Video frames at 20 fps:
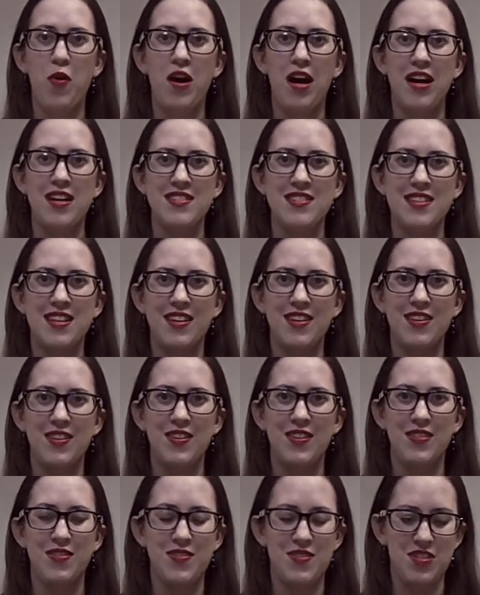a
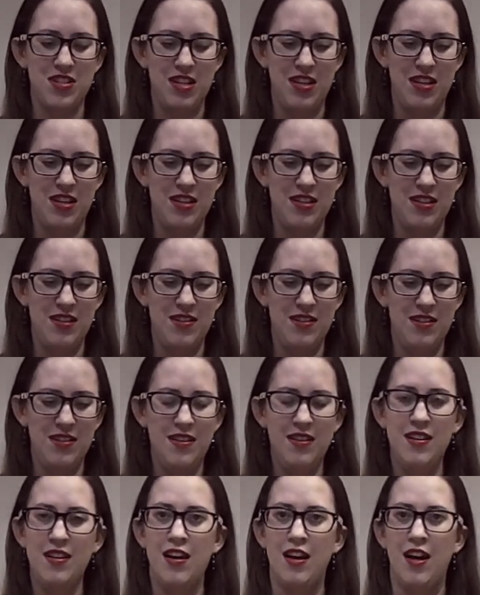single sheet
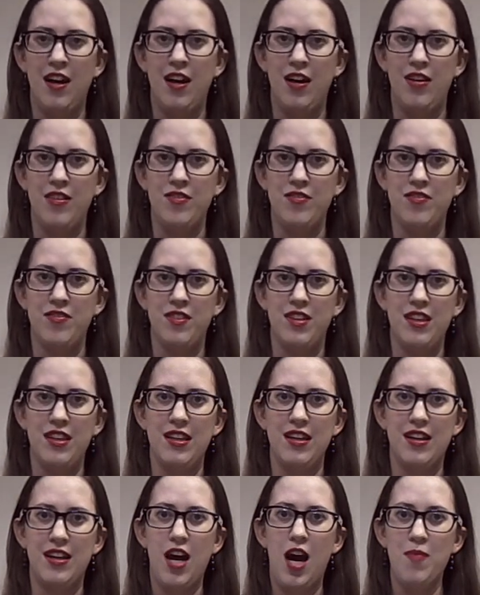of
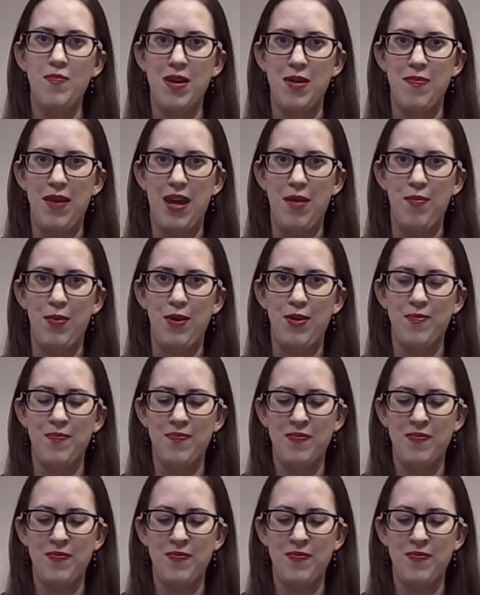the copy paper.